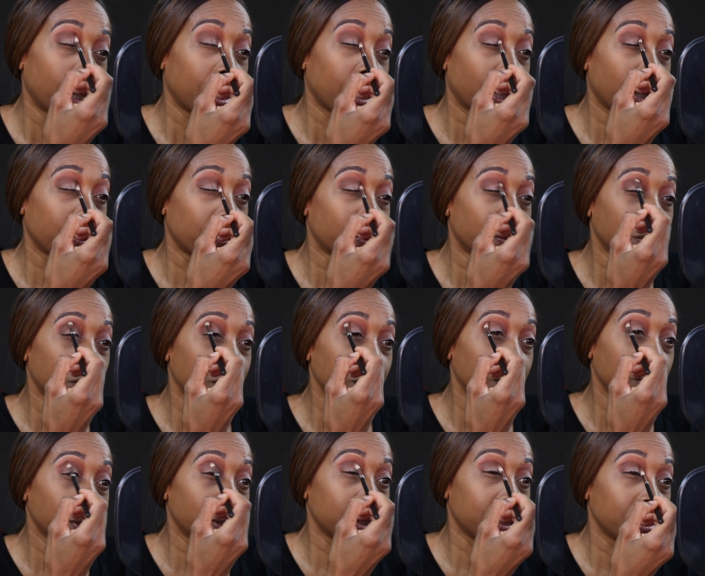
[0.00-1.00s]
I
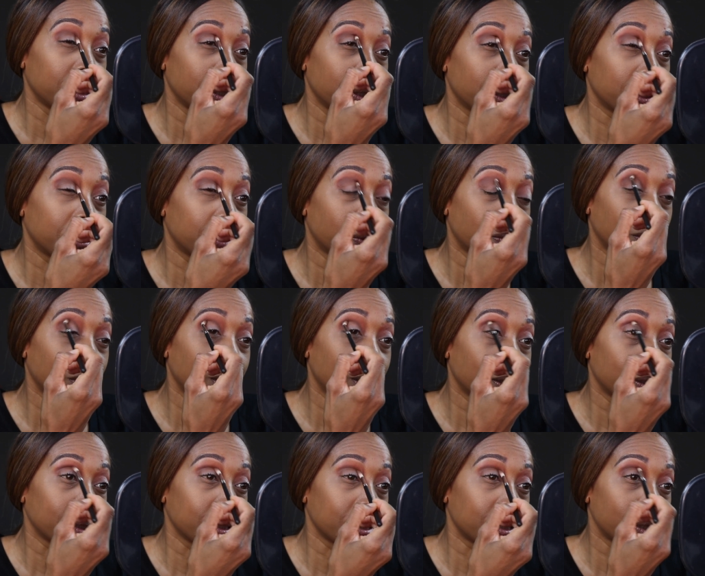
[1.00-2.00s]
really, oh
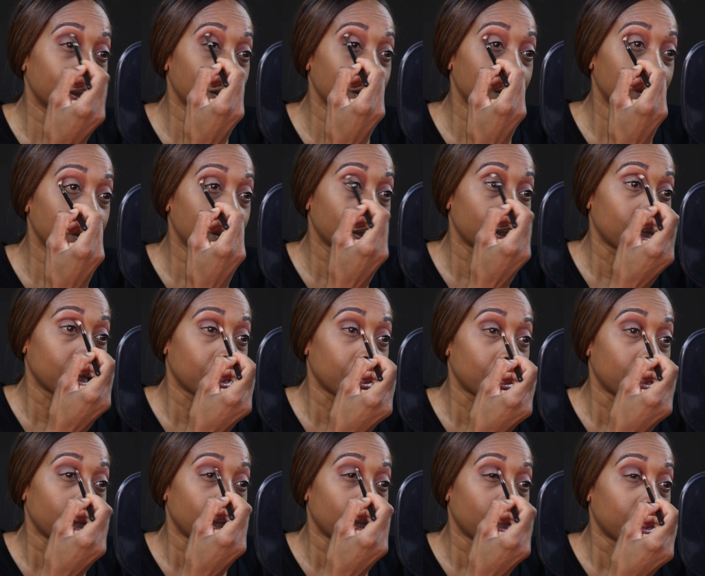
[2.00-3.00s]
wow, this
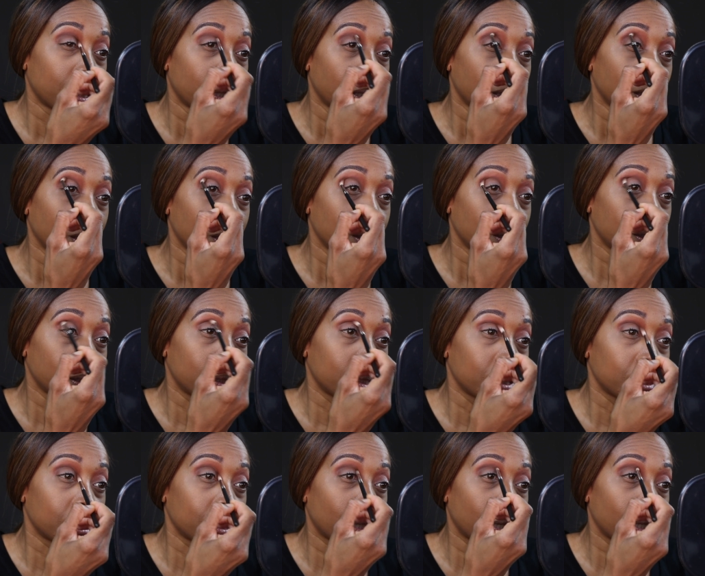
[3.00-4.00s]

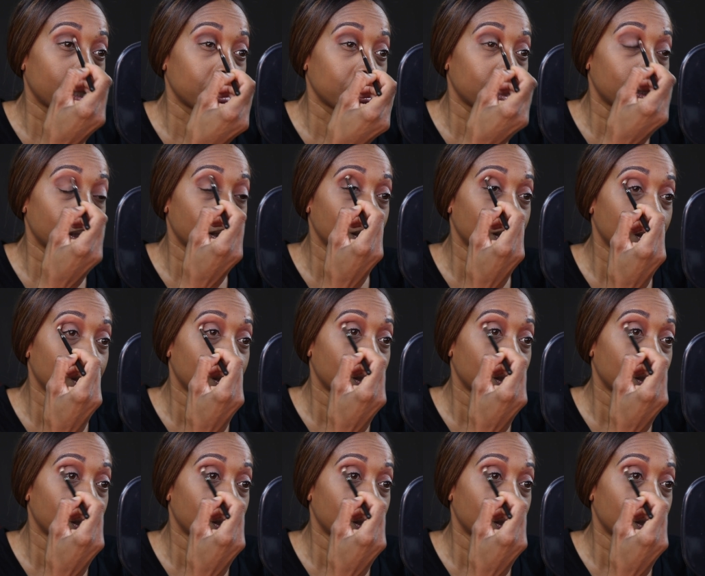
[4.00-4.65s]
is nice.